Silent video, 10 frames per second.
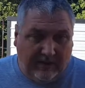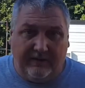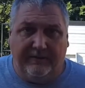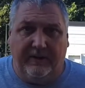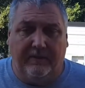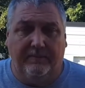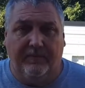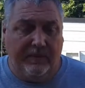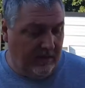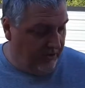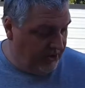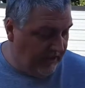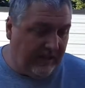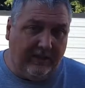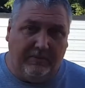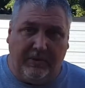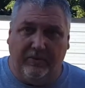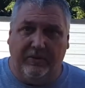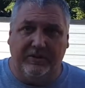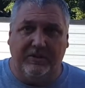off um, and then checked out the
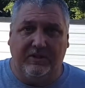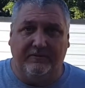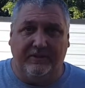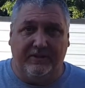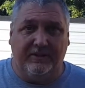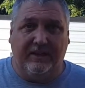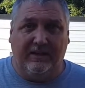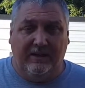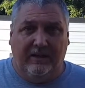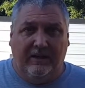motor and stuff and it's got